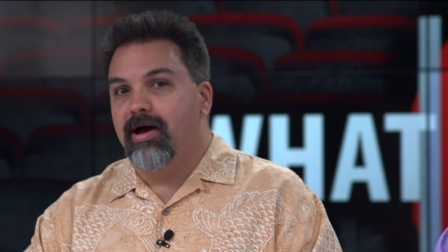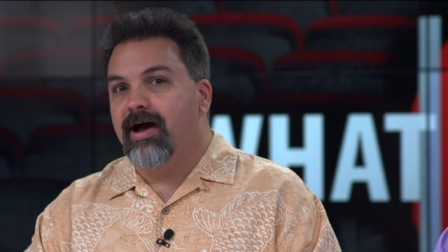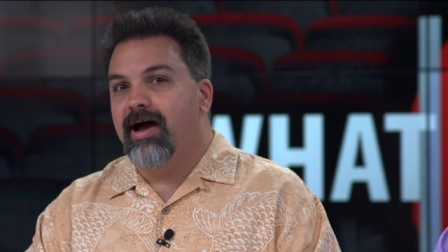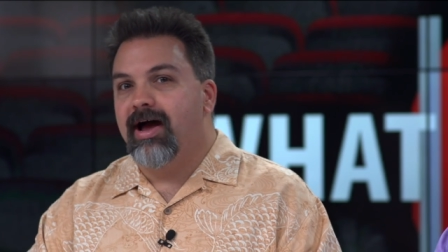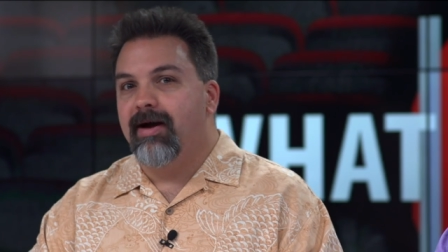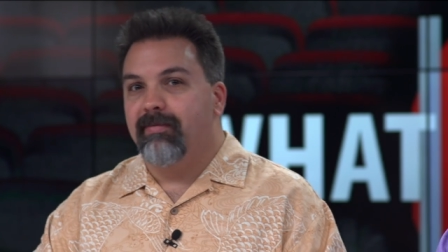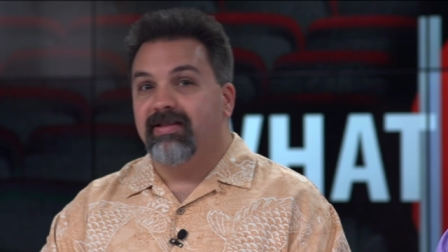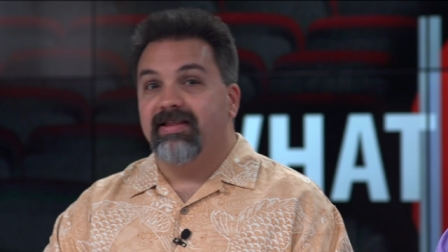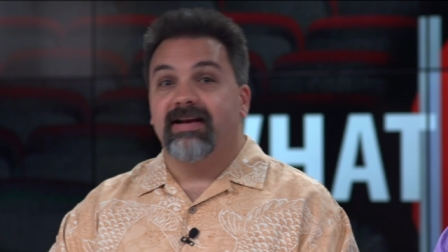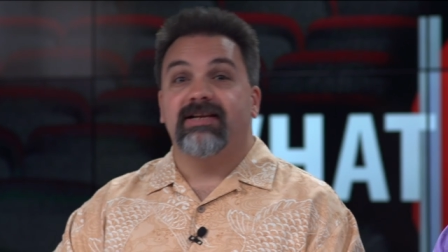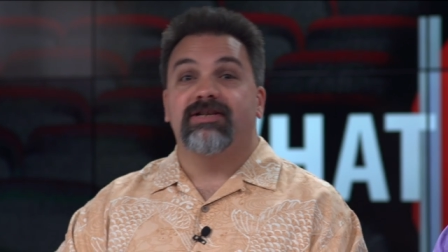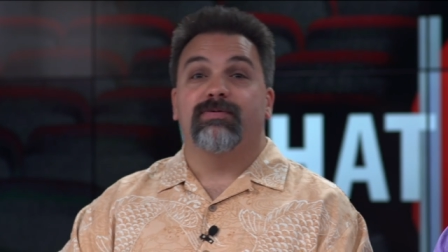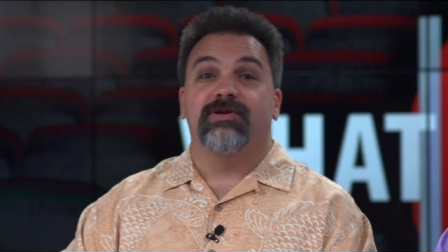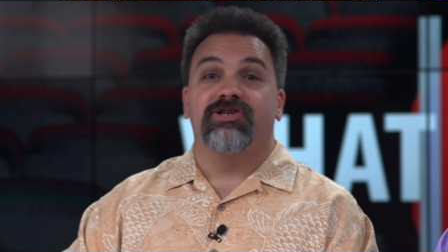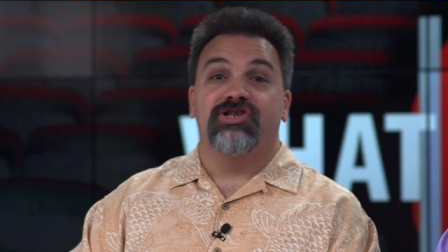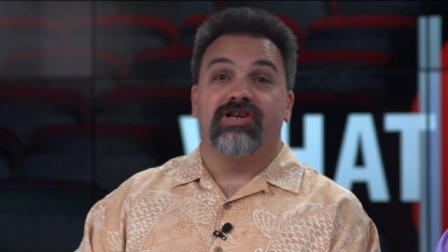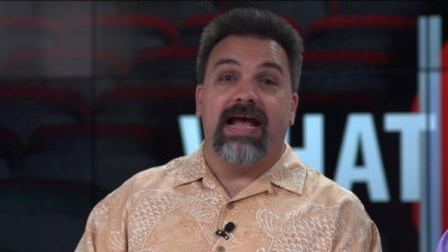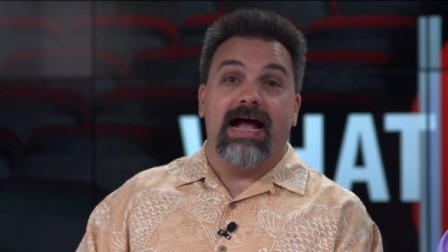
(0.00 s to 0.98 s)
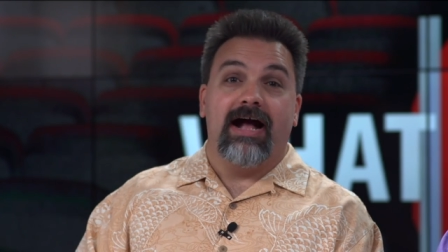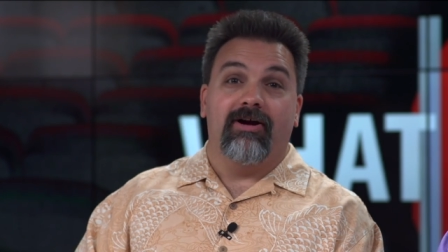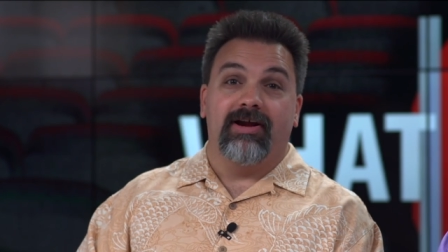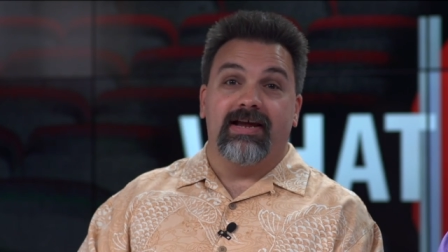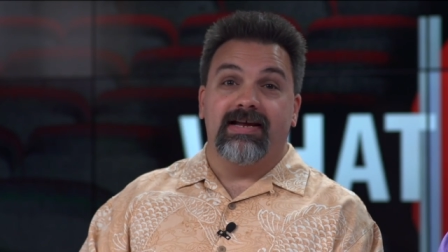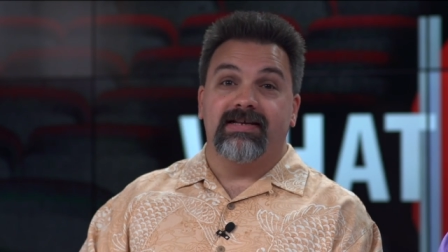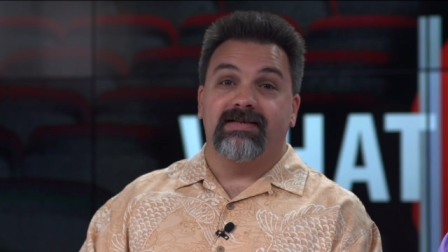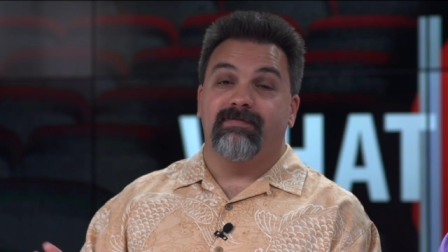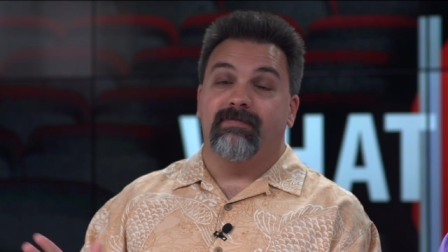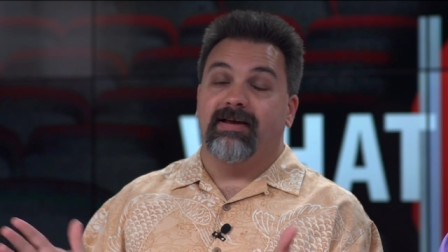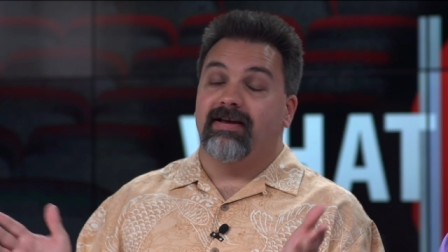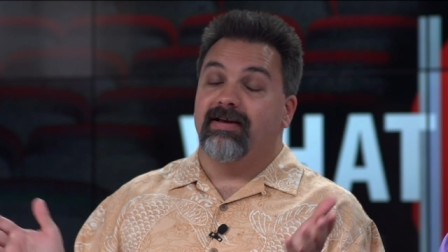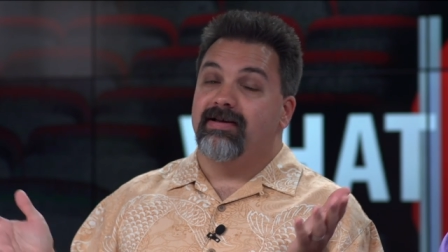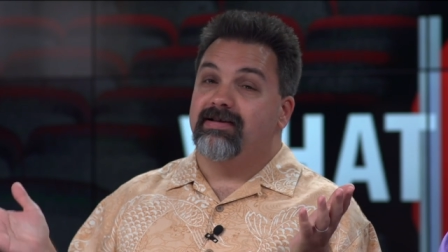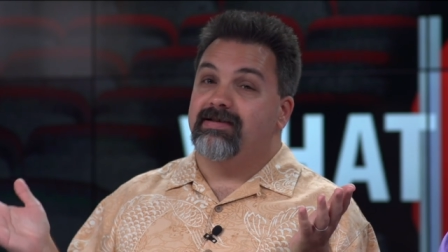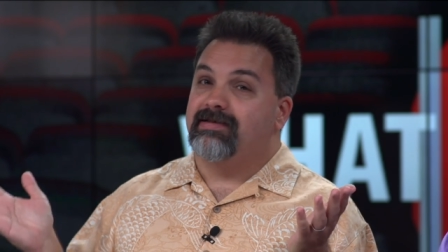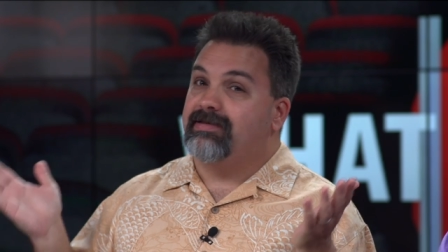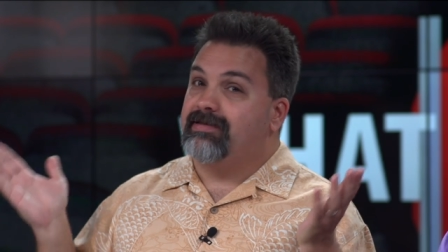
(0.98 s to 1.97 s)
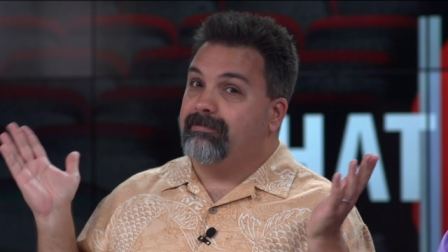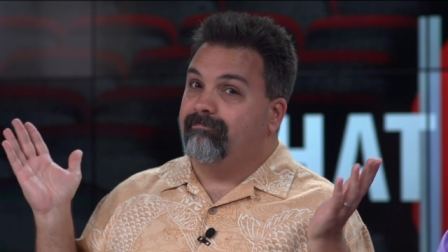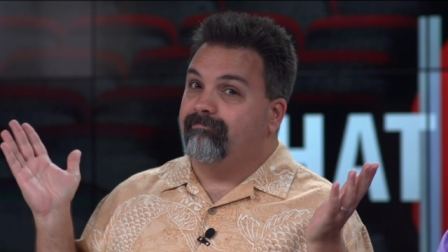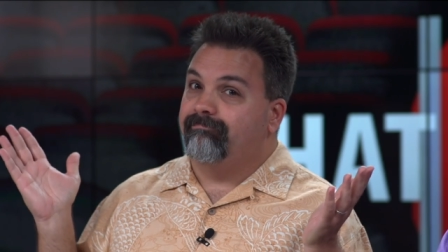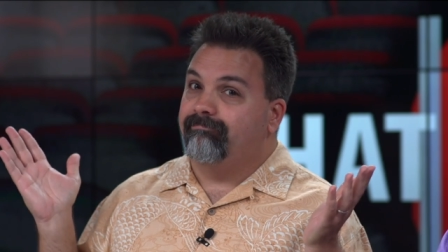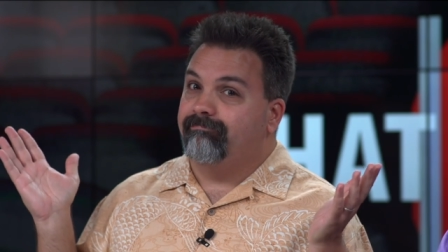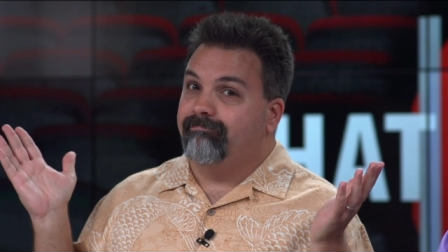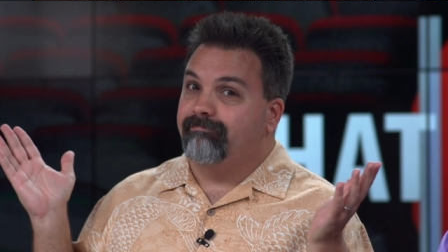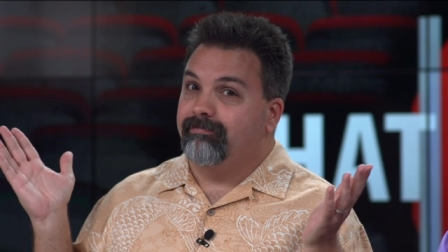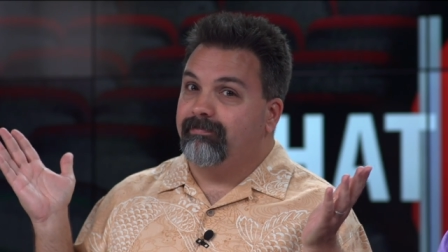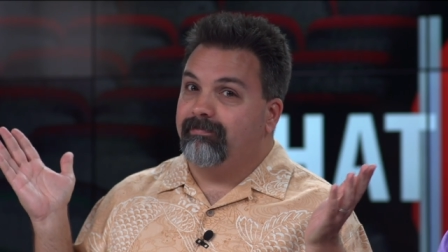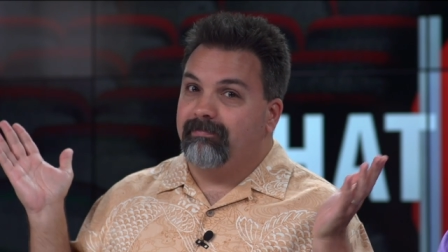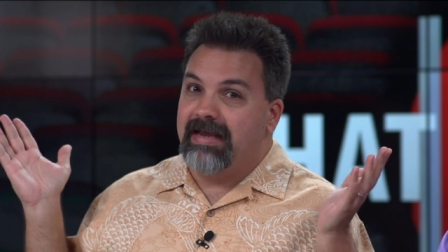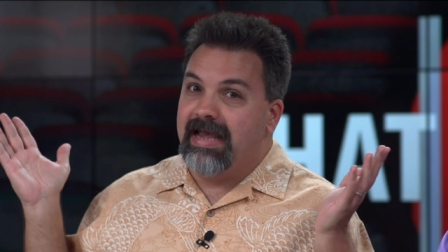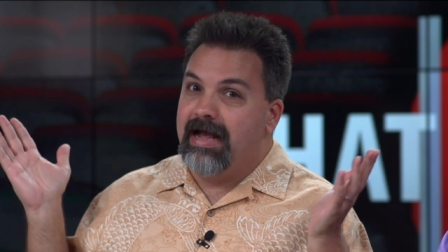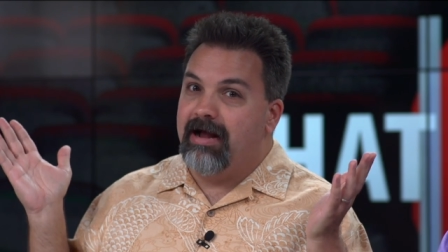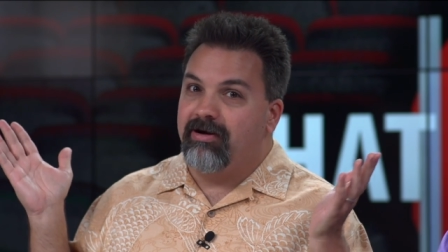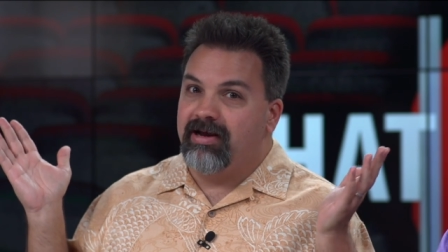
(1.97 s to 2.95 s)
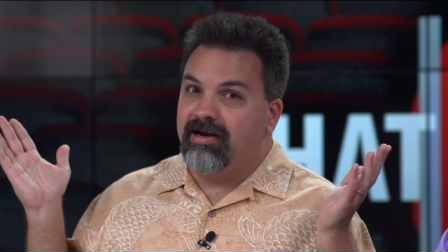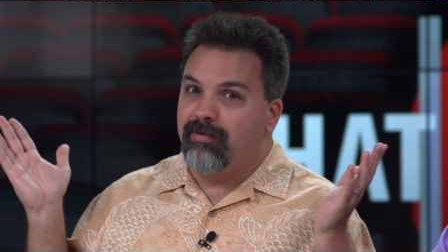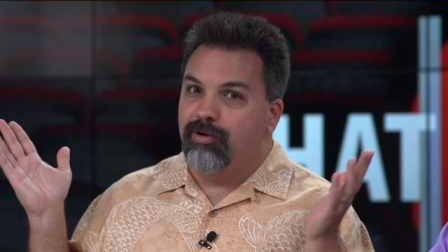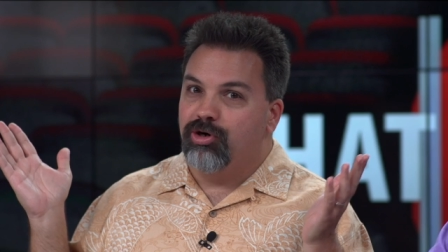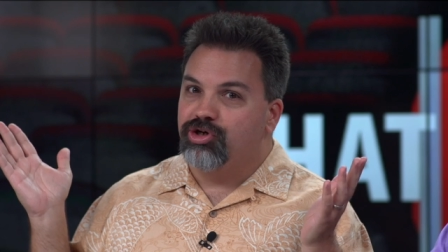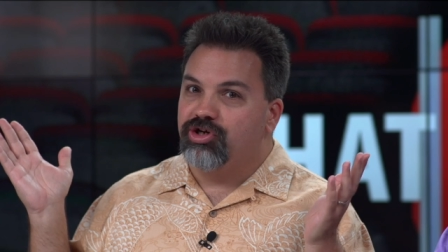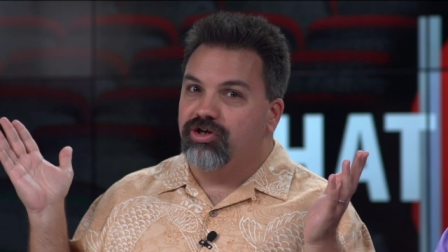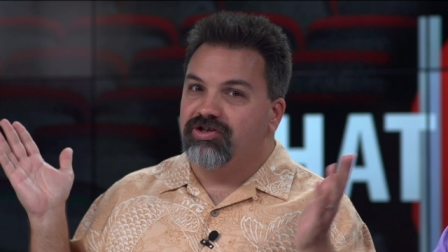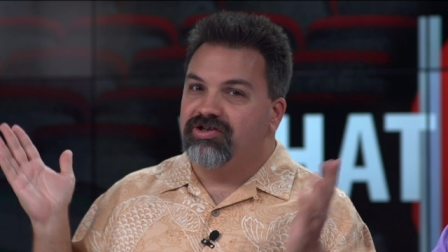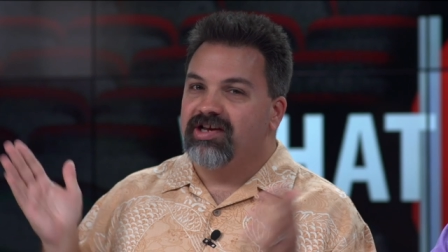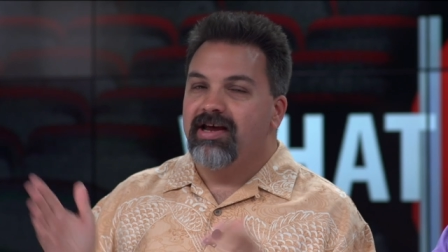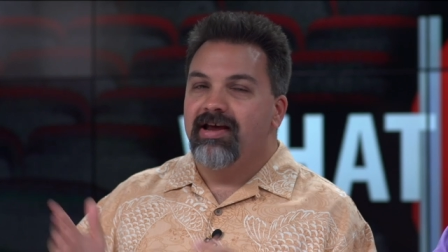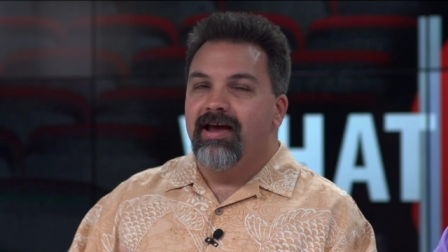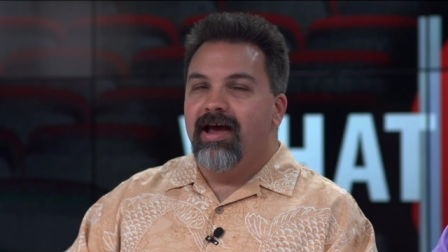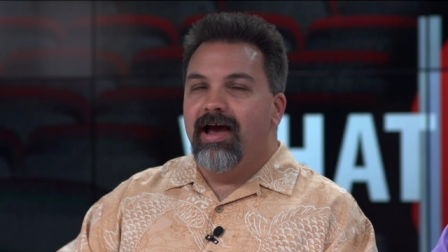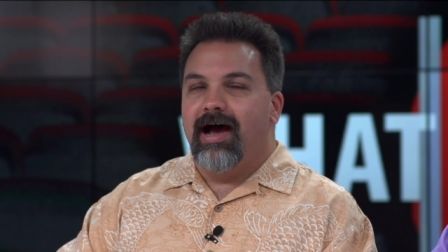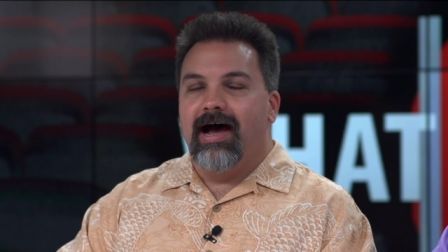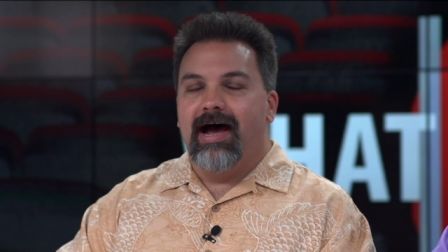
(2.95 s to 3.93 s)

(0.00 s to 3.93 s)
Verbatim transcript: uh, but then he switched to Audis because Audi commercials. Because